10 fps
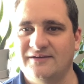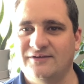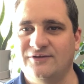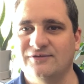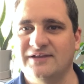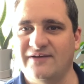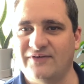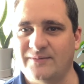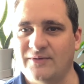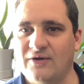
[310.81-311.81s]
you love
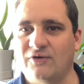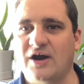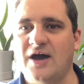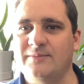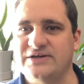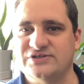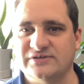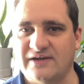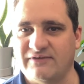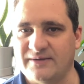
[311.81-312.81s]
him or how much you
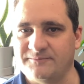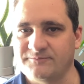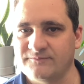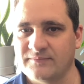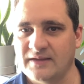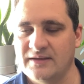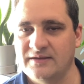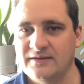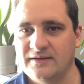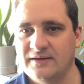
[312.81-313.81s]
love him.
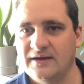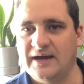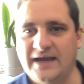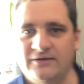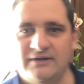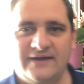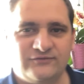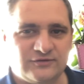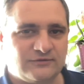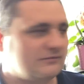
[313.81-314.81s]
I don't have
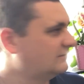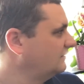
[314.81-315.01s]
to